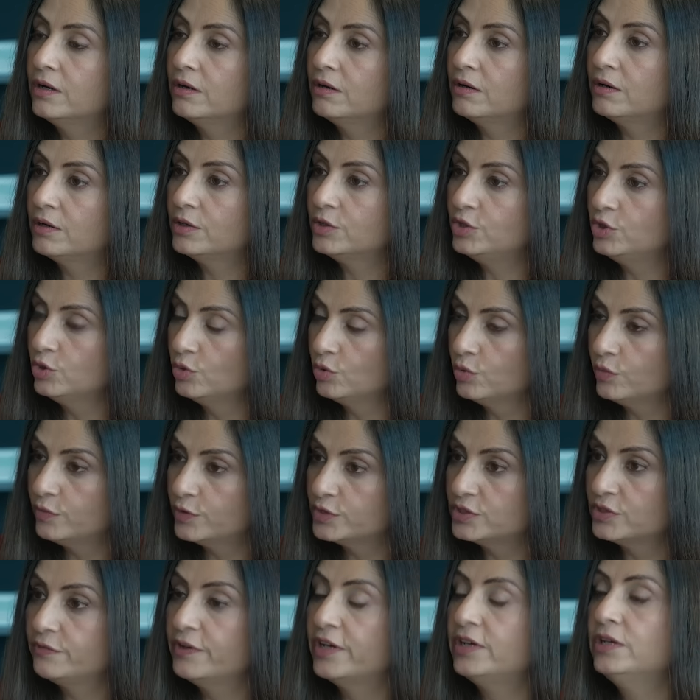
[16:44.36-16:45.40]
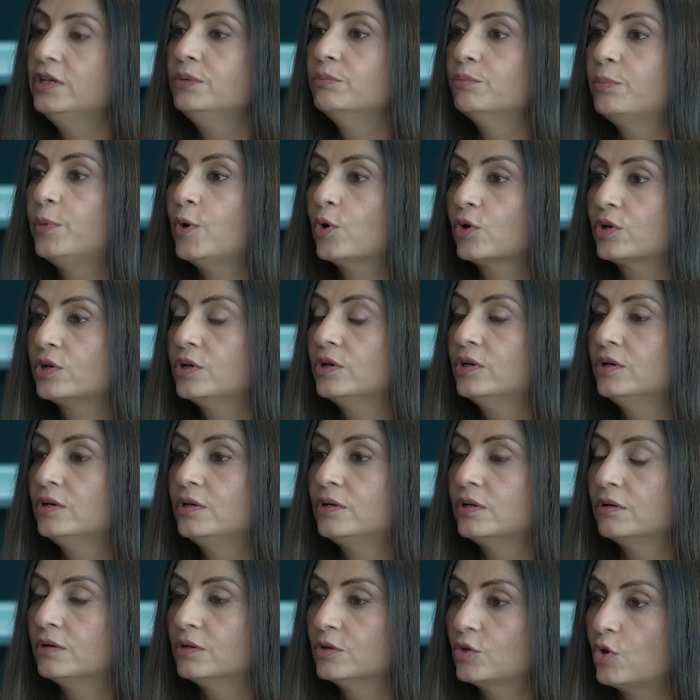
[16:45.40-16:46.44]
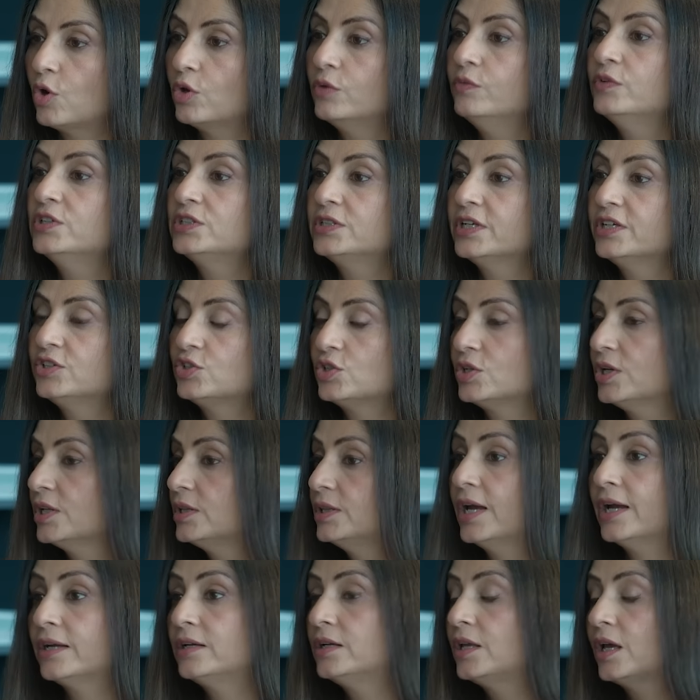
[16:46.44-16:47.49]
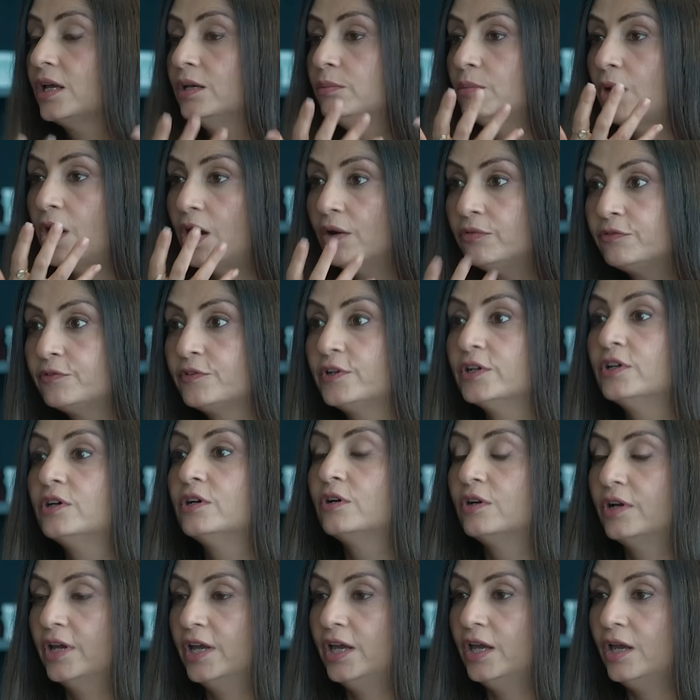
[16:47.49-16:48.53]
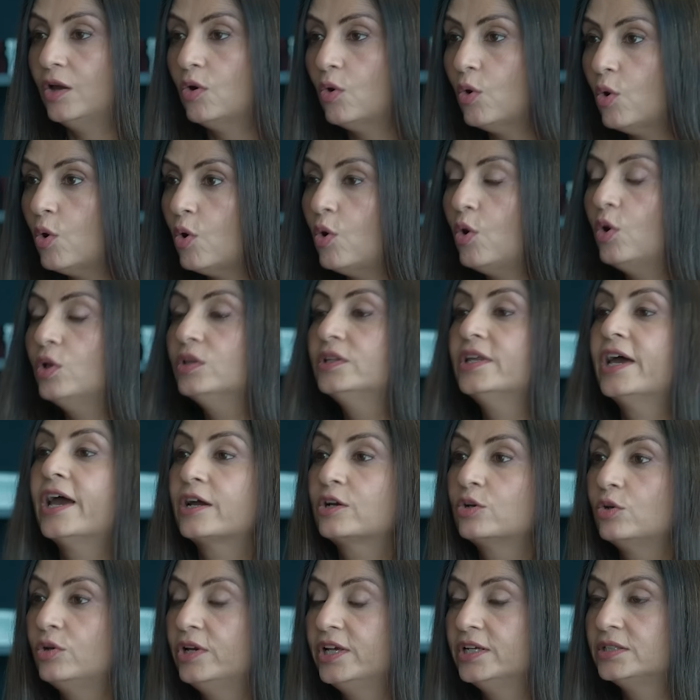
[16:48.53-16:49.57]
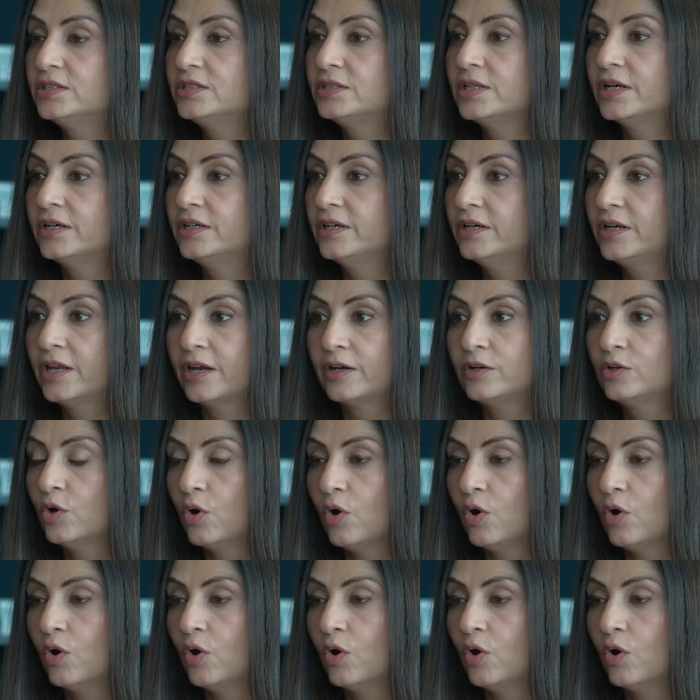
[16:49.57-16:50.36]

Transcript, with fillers: uh, you know, was a very important conversation at that time after all the accolades that it had